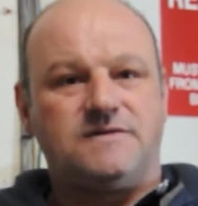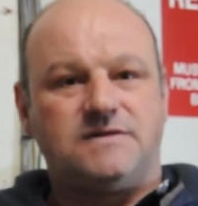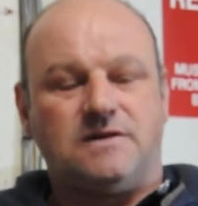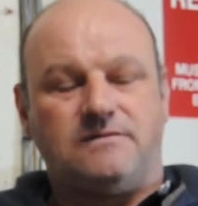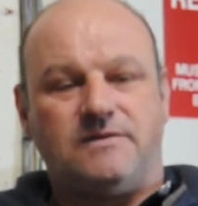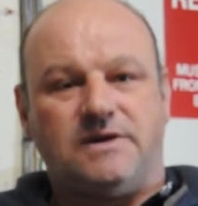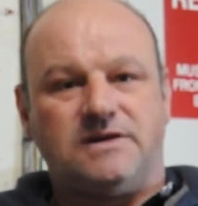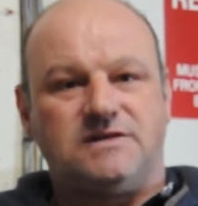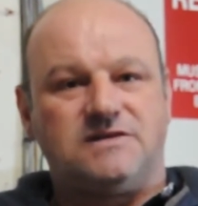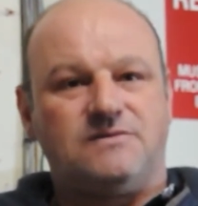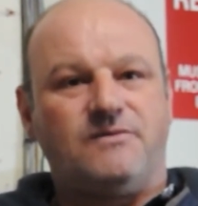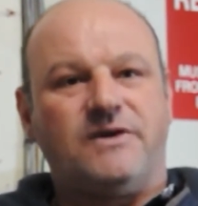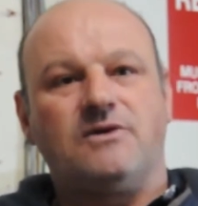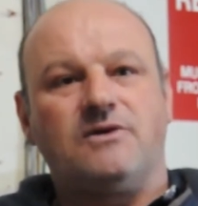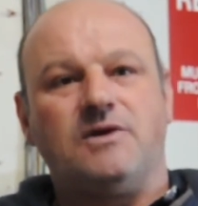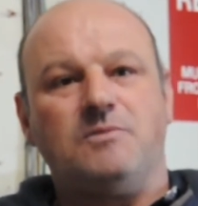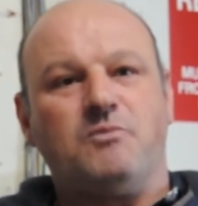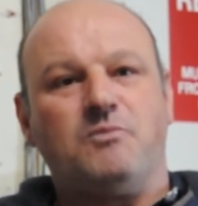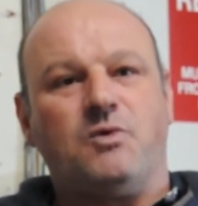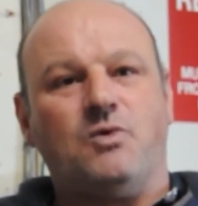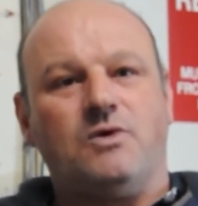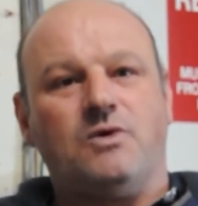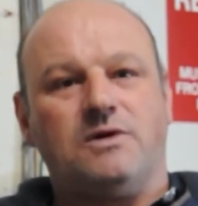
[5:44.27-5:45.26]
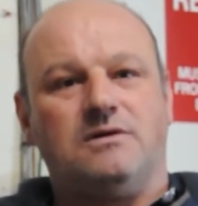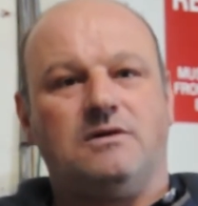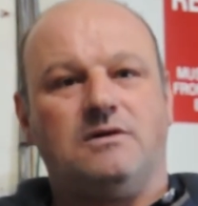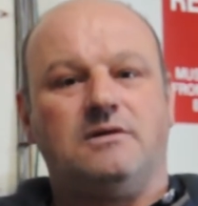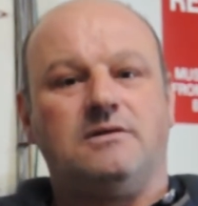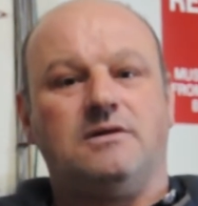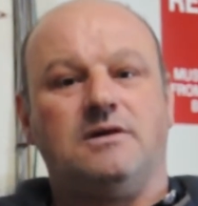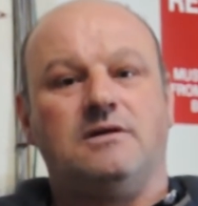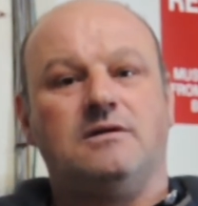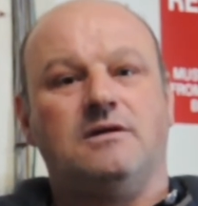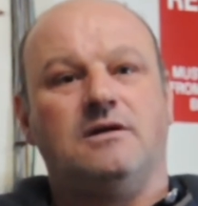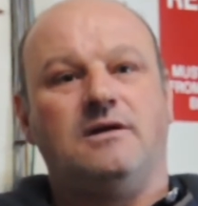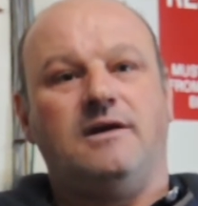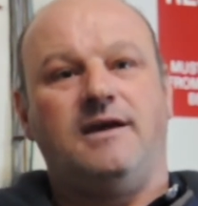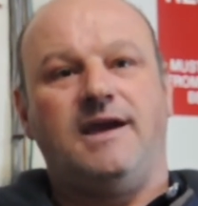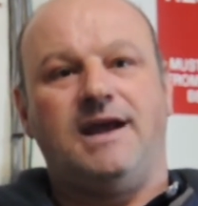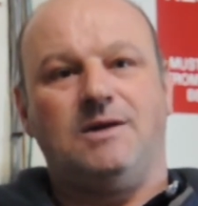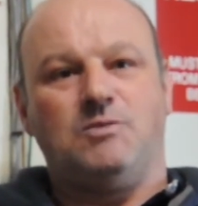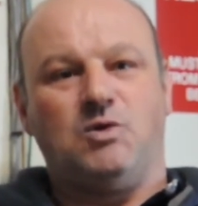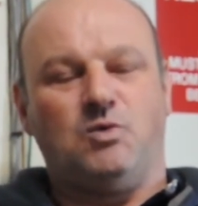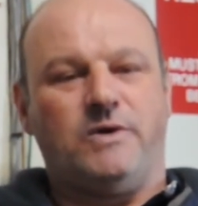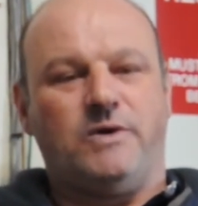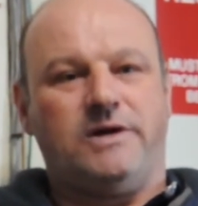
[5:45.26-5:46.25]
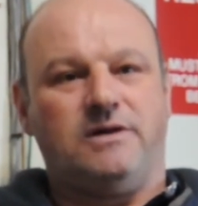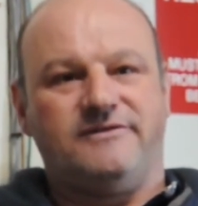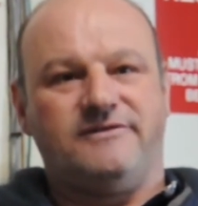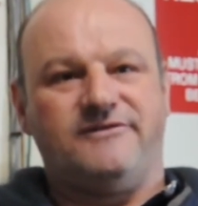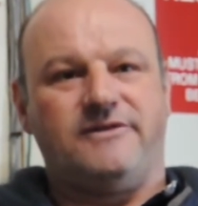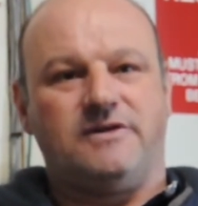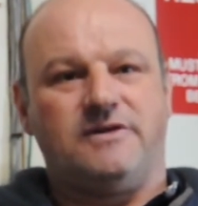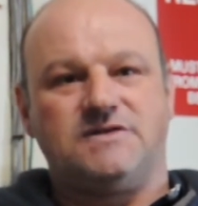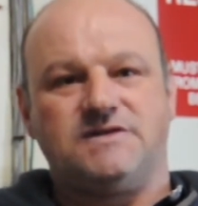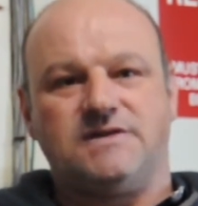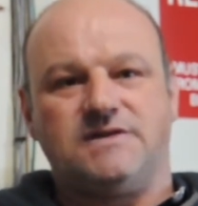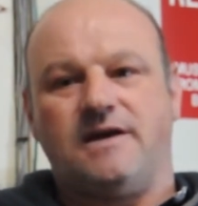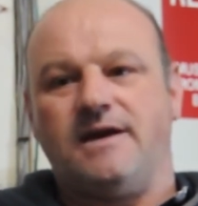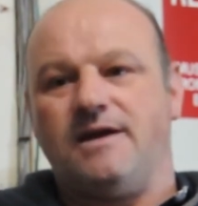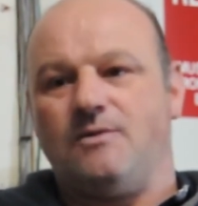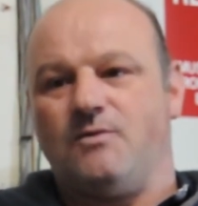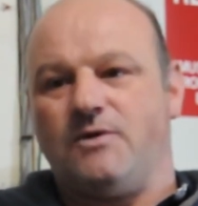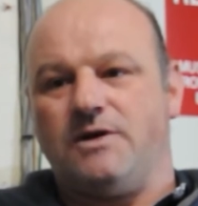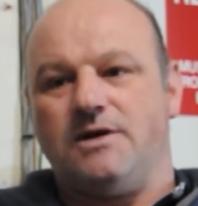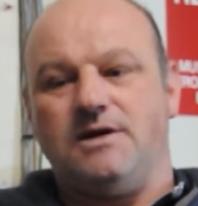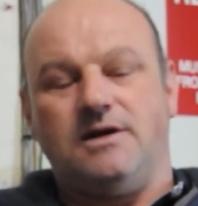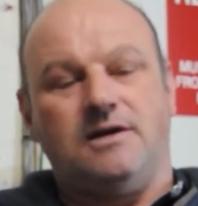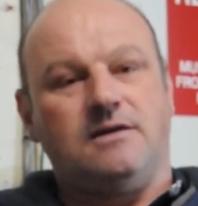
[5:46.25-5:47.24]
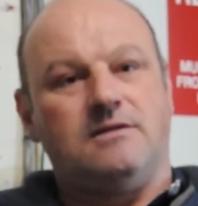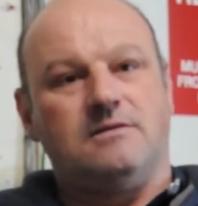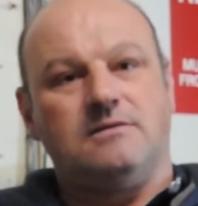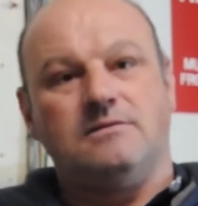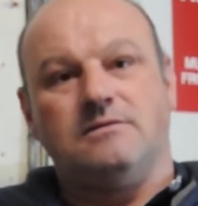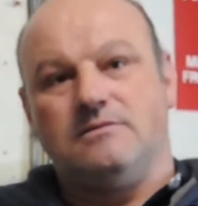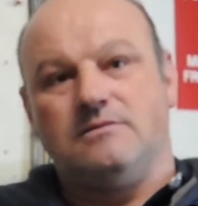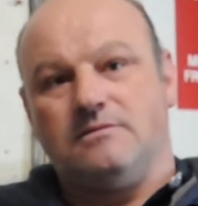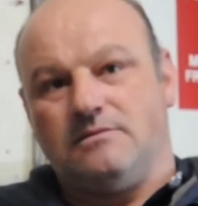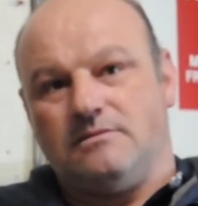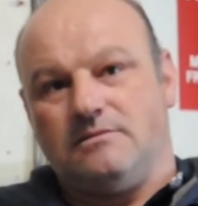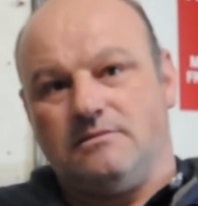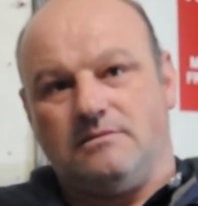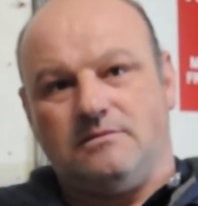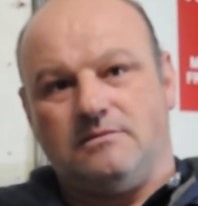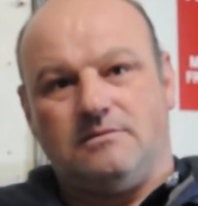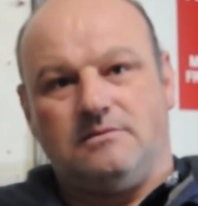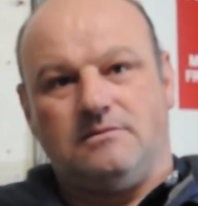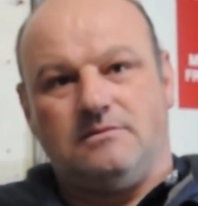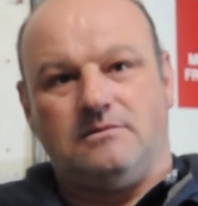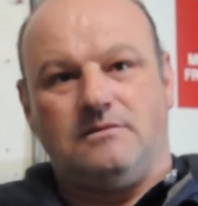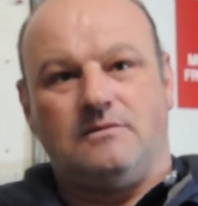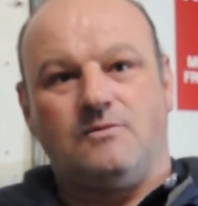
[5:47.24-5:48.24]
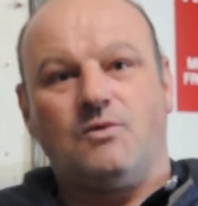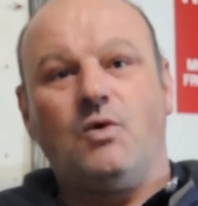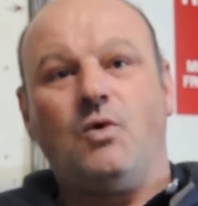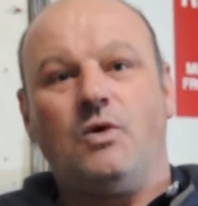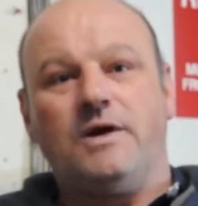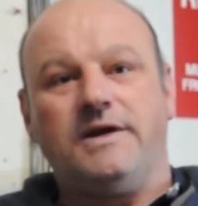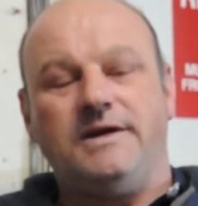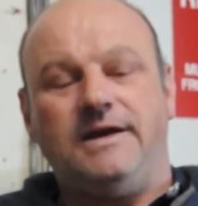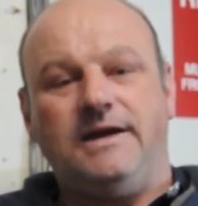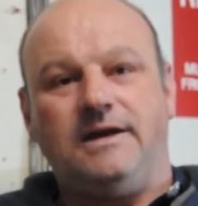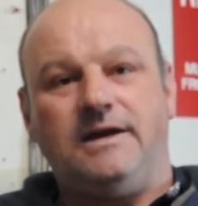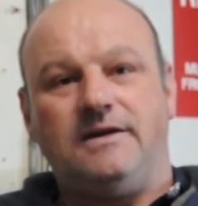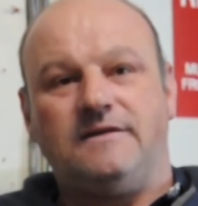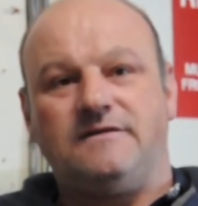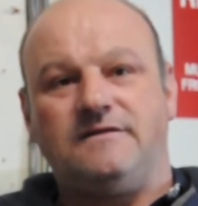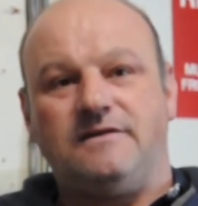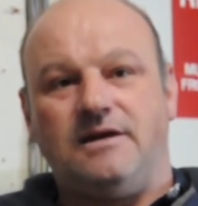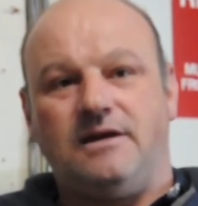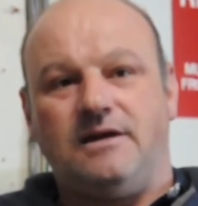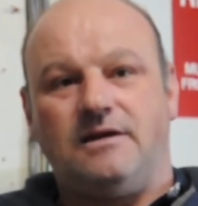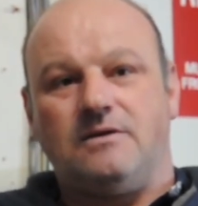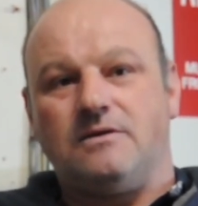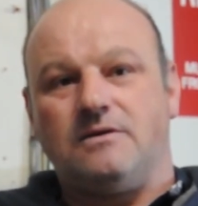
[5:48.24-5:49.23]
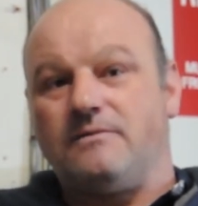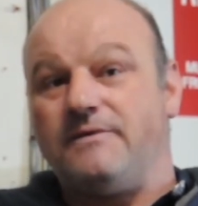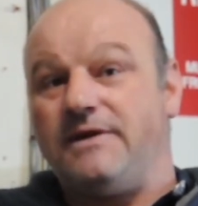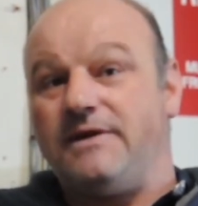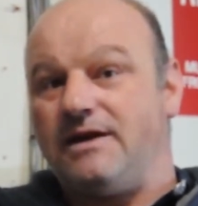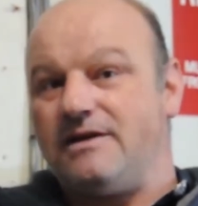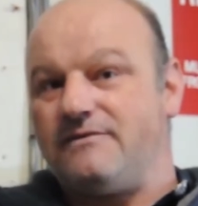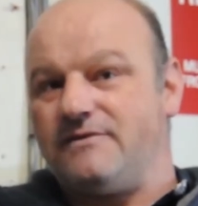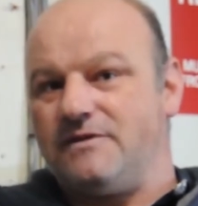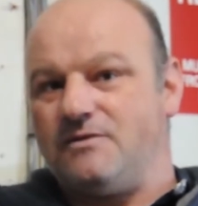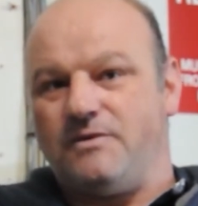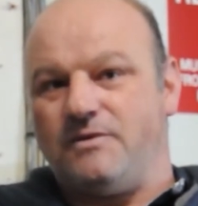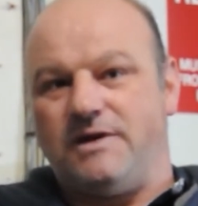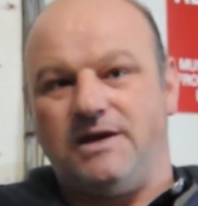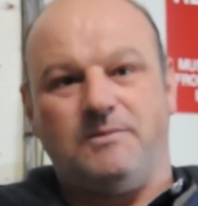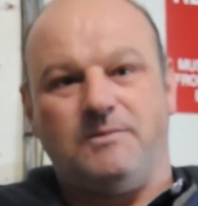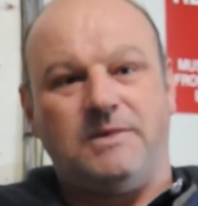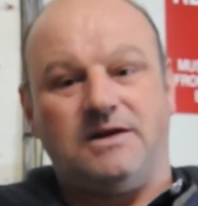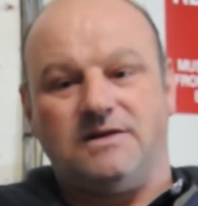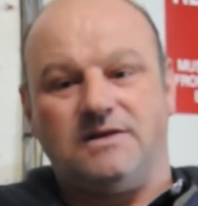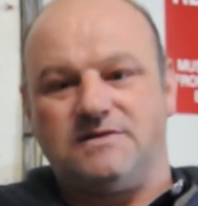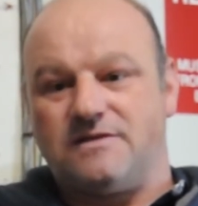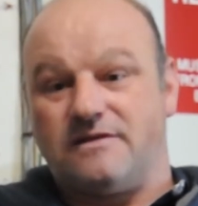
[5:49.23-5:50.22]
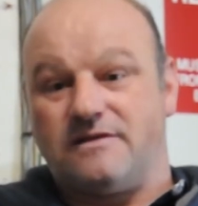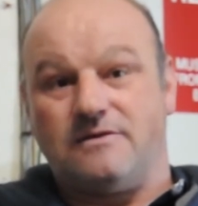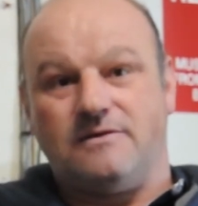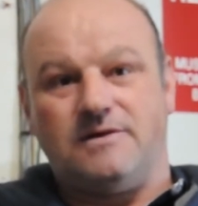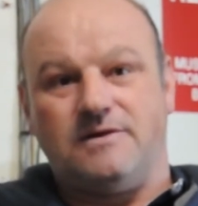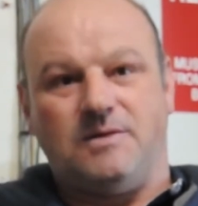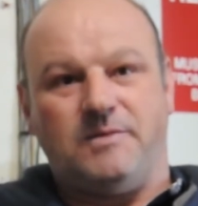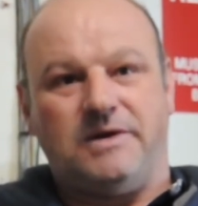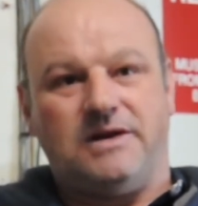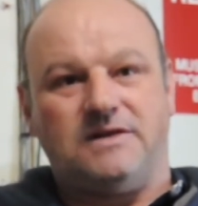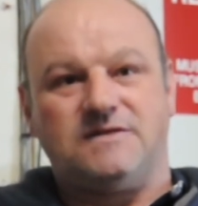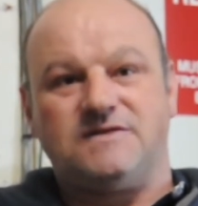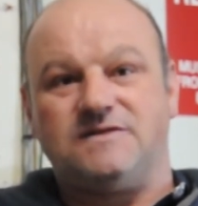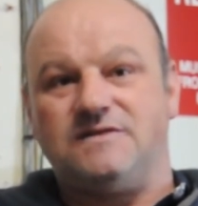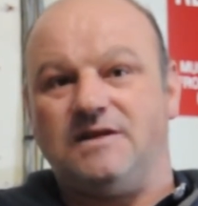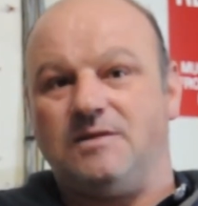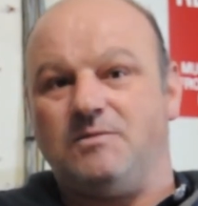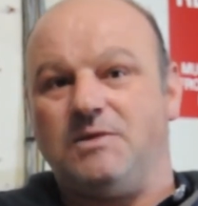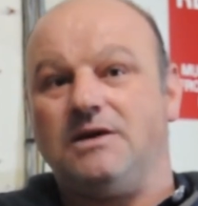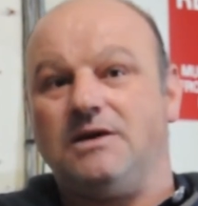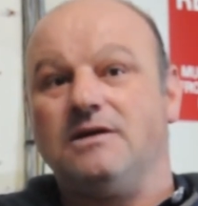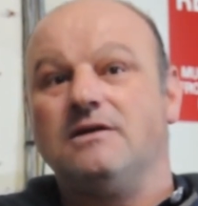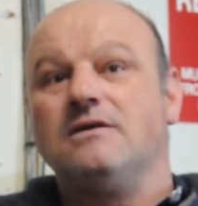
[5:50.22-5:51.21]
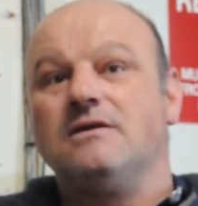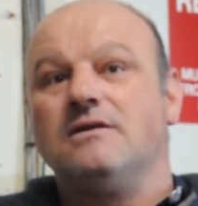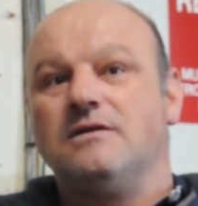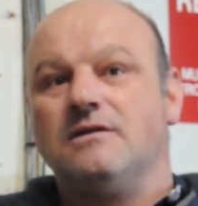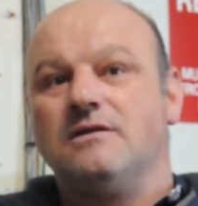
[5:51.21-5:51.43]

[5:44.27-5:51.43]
So it's very important on the animal welfare side, where you can roll it in and saying, look, we have 20 minutes, 30 minutes dimming.